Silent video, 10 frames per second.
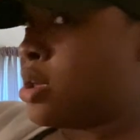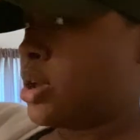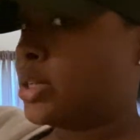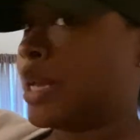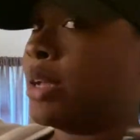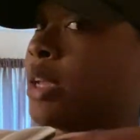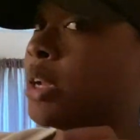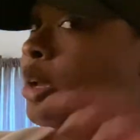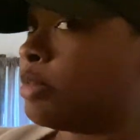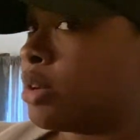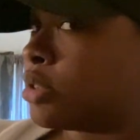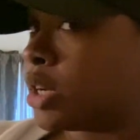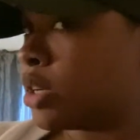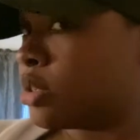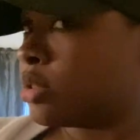because I cannot blow
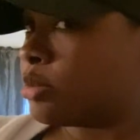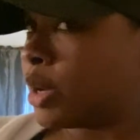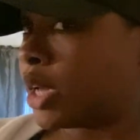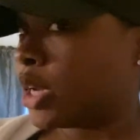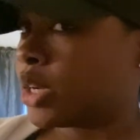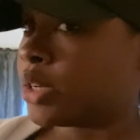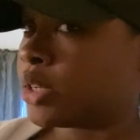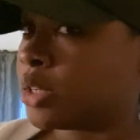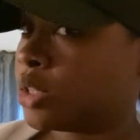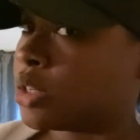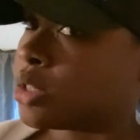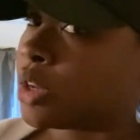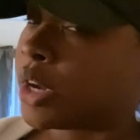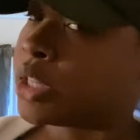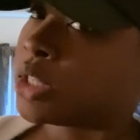dry my hair. It looks
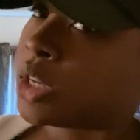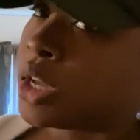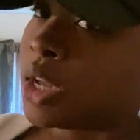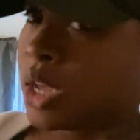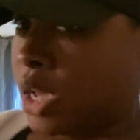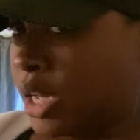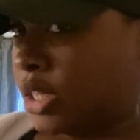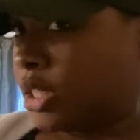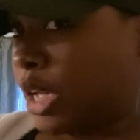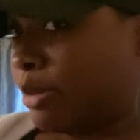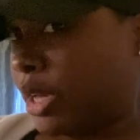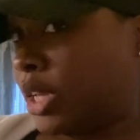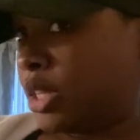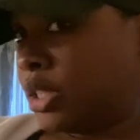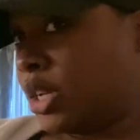crazy. I just got my
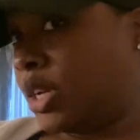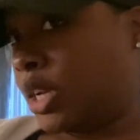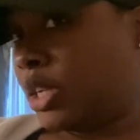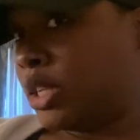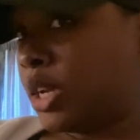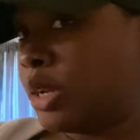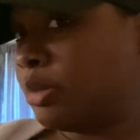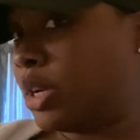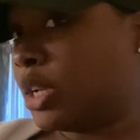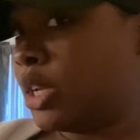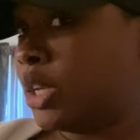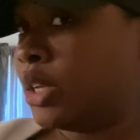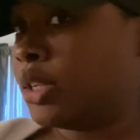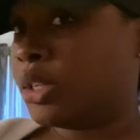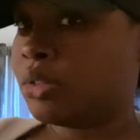ends cut and I need to get them cut
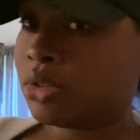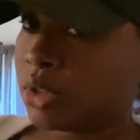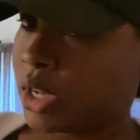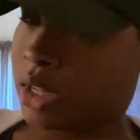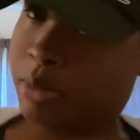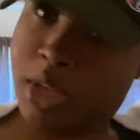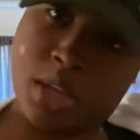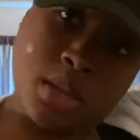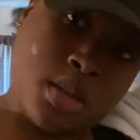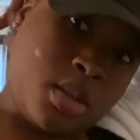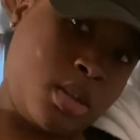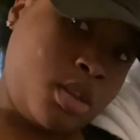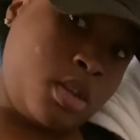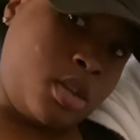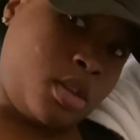again. That's what you're telling me.
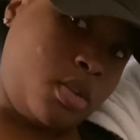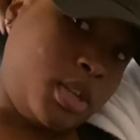You